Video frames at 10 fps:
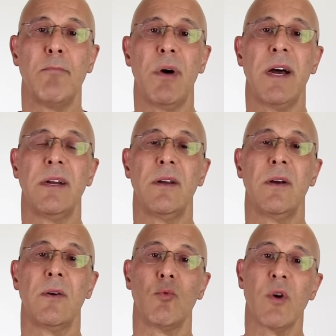but
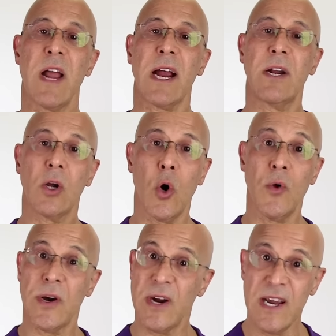we're not going to go
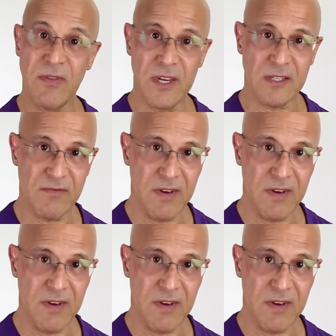there in this